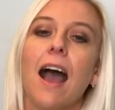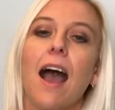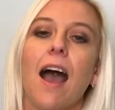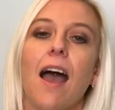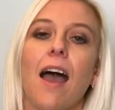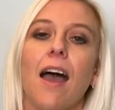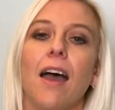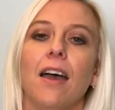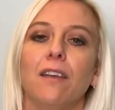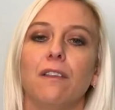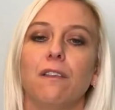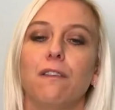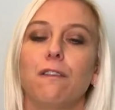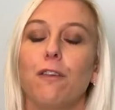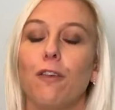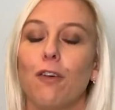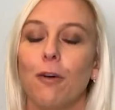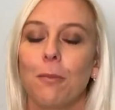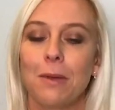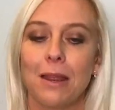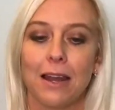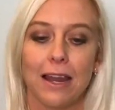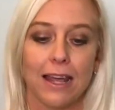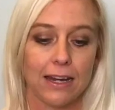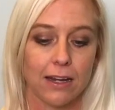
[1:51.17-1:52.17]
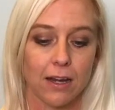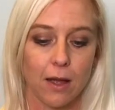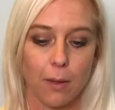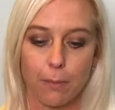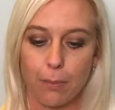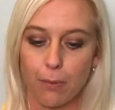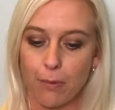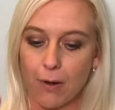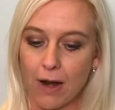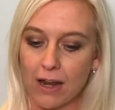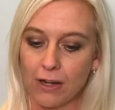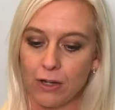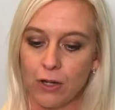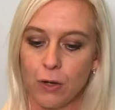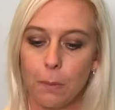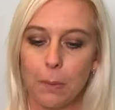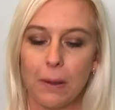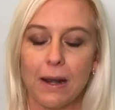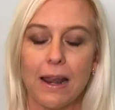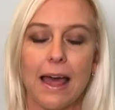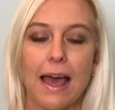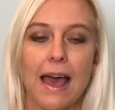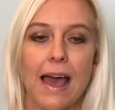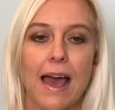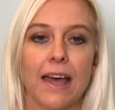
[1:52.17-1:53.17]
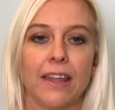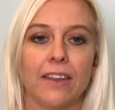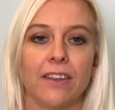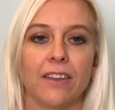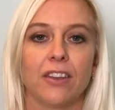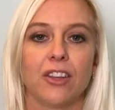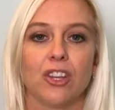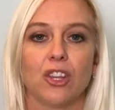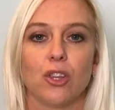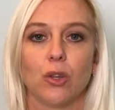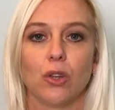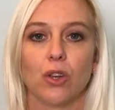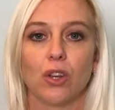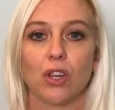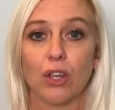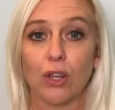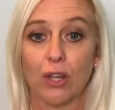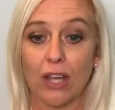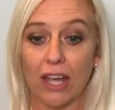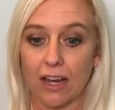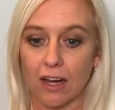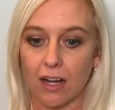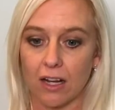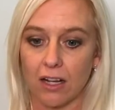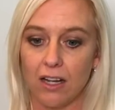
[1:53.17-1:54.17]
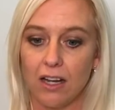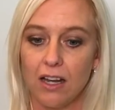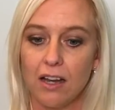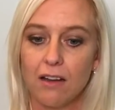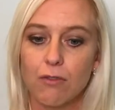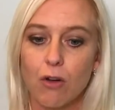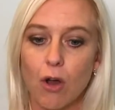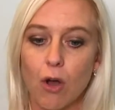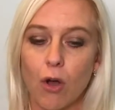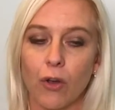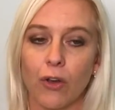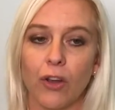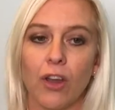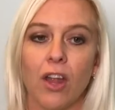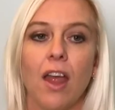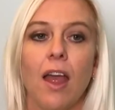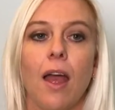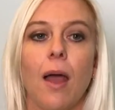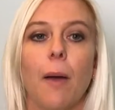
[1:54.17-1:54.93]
and formulate a brand new plan that you get clear on